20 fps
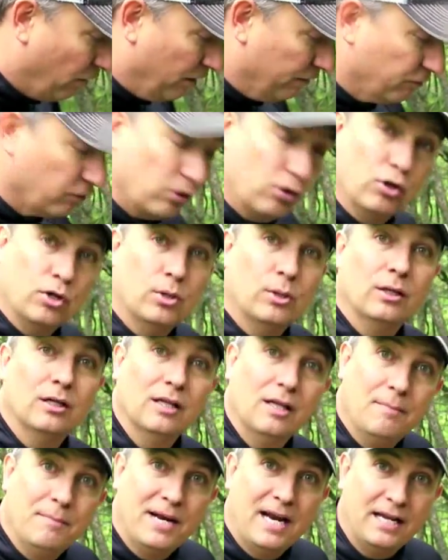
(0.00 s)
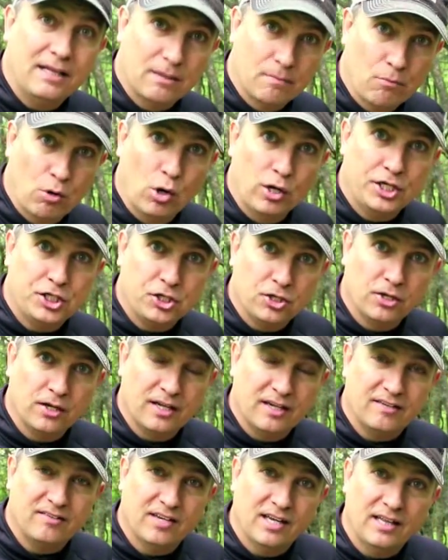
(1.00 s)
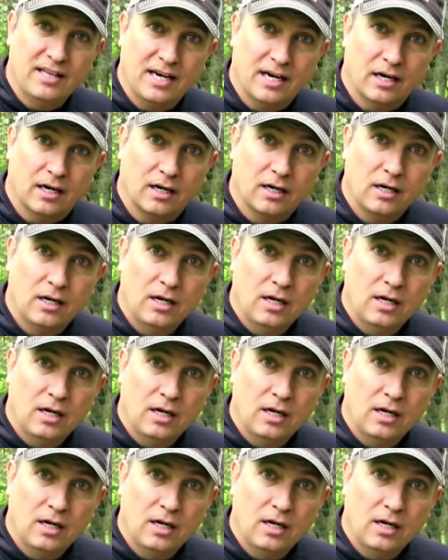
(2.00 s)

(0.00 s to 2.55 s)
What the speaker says: also gonna eliminate the moisture that's in there.